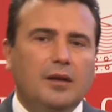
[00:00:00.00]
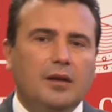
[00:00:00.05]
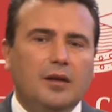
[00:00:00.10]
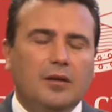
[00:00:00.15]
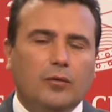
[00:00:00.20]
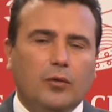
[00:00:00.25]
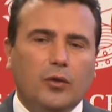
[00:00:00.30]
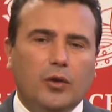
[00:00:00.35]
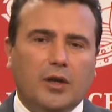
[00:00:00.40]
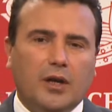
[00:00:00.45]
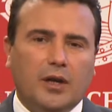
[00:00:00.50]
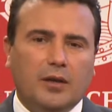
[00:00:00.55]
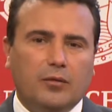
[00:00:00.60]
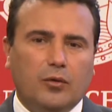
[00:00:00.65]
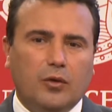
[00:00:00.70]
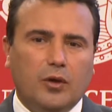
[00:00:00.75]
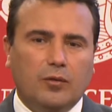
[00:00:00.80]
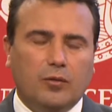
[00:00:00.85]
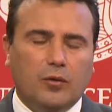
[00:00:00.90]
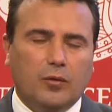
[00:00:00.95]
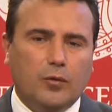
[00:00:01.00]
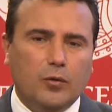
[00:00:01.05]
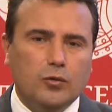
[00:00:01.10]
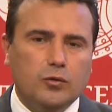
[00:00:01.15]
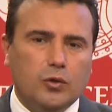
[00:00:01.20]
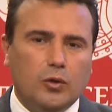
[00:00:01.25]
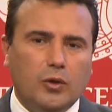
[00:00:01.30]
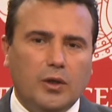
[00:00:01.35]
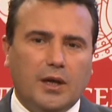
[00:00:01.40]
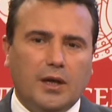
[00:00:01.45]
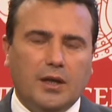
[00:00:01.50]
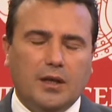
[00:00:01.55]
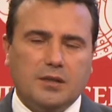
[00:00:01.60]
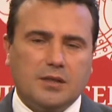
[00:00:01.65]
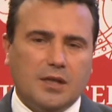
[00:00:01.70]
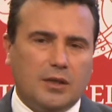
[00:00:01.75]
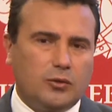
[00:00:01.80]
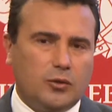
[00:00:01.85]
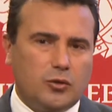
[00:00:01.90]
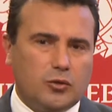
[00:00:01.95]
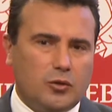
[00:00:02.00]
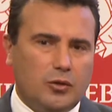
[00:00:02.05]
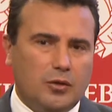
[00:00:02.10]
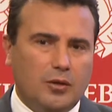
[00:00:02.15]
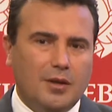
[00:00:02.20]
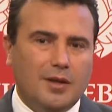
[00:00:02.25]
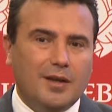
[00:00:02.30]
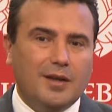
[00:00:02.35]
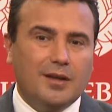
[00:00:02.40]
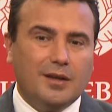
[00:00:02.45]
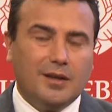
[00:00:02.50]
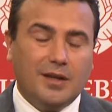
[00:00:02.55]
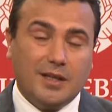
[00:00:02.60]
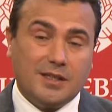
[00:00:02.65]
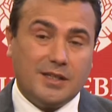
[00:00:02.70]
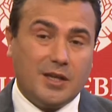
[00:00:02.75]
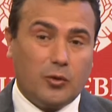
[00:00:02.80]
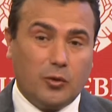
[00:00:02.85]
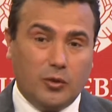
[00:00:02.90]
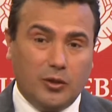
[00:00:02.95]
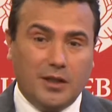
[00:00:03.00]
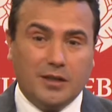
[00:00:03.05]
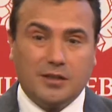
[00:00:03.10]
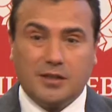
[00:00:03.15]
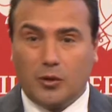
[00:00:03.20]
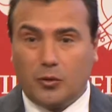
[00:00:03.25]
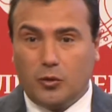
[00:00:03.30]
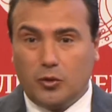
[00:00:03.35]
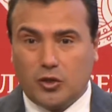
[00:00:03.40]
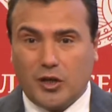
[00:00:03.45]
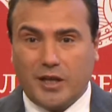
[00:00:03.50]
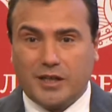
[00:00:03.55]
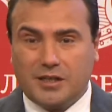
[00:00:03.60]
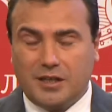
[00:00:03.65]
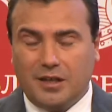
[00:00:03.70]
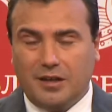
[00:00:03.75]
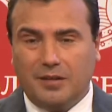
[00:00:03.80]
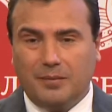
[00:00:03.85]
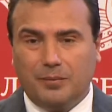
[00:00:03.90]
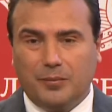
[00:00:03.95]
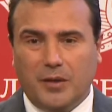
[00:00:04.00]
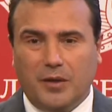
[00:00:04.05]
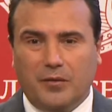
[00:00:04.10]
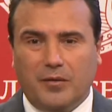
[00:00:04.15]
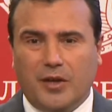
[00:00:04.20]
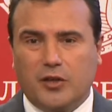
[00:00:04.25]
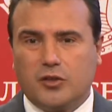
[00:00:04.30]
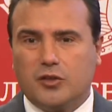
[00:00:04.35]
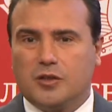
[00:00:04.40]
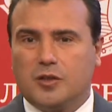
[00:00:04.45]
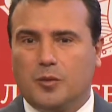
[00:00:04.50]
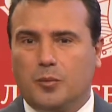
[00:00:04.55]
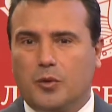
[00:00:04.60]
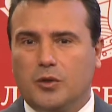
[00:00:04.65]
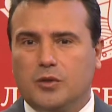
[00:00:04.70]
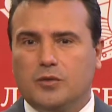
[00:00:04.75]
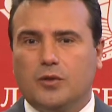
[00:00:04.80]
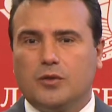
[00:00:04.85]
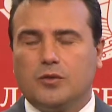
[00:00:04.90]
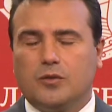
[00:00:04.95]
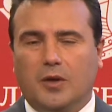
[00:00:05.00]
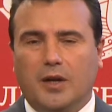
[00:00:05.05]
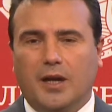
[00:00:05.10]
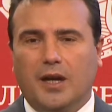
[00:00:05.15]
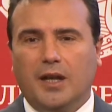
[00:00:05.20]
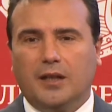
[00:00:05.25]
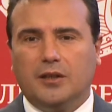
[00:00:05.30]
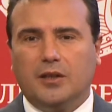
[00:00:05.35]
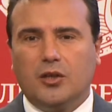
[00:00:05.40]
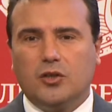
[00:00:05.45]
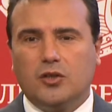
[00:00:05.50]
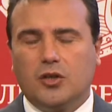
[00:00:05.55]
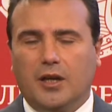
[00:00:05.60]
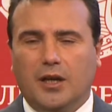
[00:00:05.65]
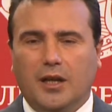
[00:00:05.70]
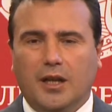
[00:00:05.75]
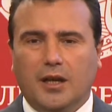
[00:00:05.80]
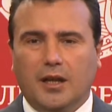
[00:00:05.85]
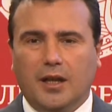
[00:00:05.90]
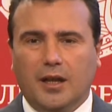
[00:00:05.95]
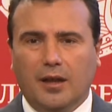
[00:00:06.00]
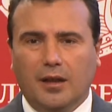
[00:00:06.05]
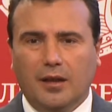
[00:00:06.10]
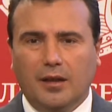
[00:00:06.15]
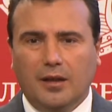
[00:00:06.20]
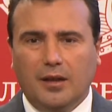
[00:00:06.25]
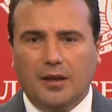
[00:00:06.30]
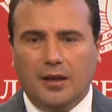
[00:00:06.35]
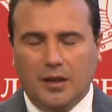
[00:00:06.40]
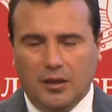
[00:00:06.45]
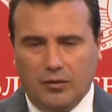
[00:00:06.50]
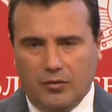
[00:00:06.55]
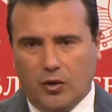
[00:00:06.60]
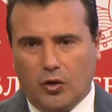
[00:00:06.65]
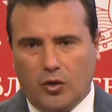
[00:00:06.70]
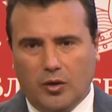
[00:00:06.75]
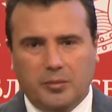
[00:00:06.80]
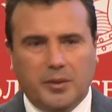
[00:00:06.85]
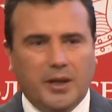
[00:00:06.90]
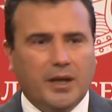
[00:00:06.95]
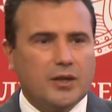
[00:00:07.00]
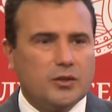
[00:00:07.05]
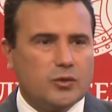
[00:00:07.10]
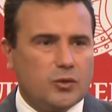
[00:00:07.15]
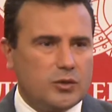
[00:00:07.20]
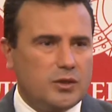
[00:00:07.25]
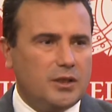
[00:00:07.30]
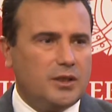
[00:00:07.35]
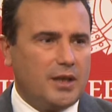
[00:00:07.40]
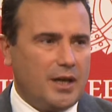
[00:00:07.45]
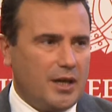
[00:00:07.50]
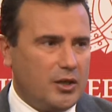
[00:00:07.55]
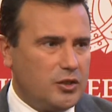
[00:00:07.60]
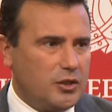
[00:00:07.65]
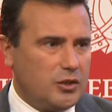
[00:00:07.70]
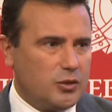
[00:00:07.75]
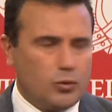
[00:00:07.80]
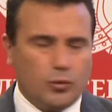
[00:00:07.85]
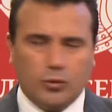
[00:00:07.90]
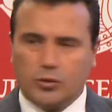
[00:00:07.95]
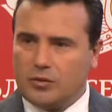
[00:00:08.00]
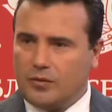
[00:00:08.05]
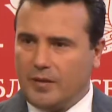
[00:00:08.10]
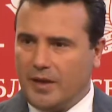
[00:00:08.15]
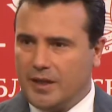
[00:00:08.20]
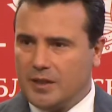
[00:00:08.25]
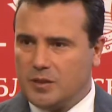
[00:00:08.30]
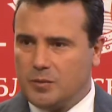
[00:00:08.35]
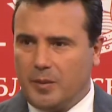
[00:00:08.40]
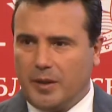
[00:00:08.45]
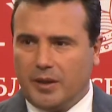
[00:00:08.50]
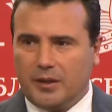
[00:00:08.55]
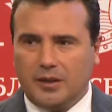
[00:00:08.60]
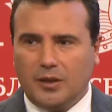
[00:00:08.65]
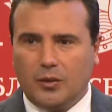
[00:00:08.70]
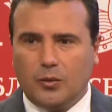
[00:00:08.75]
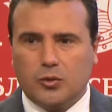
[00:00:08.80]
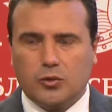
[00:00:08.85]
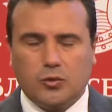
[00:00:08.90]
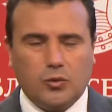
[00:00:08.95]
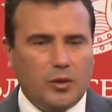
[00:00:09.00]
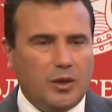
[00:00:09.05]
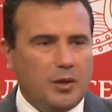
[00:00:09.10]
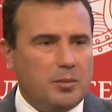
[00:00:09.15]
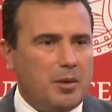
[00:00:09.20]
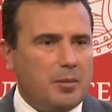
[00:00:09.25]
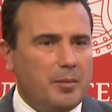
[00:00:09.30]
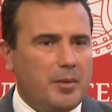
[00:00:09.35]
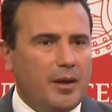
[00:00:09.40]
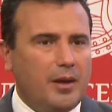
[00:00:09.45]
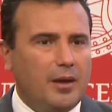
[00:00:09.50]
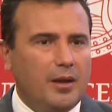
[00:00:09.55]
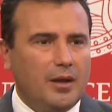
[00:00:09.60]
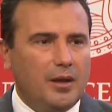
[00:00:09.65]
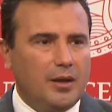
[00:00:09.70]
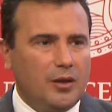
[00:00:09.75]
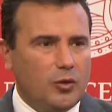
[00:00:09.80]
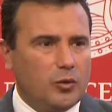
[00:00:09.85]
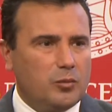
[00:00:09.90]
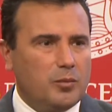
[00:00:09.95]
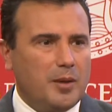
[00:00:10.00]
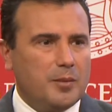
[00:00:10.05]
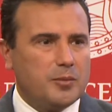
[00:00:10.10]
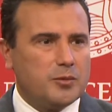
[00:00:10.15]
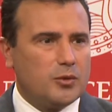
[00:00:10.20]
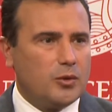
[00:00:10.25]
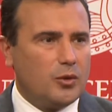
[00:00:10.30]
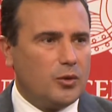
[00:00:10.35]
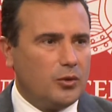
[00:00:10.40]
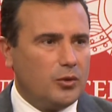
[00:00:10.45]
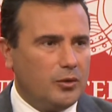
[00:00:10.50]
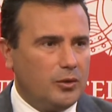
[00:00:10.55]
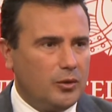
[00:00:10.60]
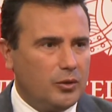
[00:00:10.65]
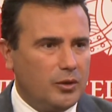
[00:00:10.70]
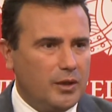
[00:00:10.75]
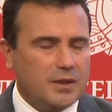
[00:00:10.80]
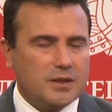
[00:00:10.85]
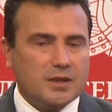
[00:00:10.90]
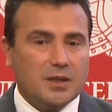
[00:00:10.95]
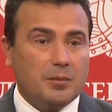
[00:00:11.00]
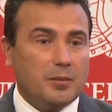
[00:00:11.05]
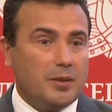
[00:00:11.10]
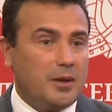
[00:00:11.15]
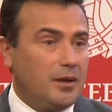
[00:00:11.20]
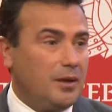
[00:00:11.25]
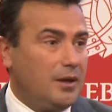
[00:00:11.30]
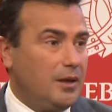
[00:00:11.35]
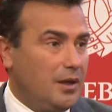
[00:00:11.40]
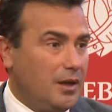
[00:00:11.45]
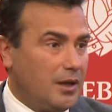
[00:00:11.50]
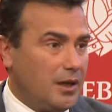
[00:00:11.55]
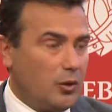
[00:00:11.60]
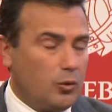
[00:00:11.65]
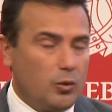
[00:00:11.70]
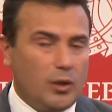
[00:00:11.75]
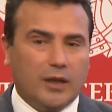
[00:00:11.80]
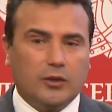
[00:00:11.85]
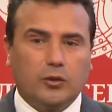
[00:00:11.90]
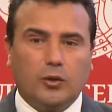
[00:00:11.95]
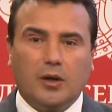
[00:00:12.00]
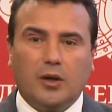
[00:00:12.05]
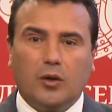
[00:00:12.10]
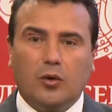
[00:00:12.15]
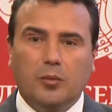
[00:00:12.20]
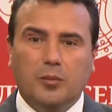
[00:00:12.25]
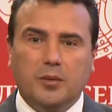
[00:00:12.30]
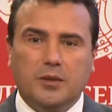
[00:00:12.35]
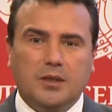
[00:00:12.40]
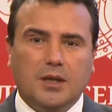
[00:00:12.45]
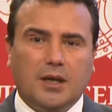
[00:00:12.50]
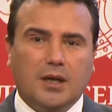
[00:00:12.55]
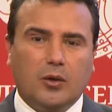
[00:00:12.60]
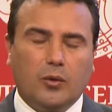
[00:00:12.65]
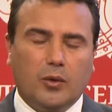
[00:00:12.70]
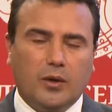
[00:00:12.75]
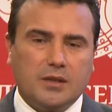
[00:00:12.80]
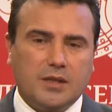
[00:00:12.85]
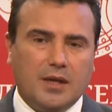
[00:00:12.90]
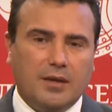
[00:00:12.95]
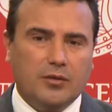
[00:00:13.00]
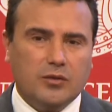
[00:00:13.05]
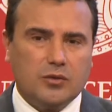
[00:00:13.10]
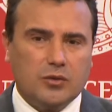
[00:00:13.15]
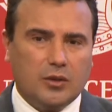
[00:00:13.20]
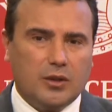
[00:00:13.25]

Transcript: It is important to keep the blocks functional. Each hour is important for the generation of electricity, and I believe that if we combine all our expertise and know-how,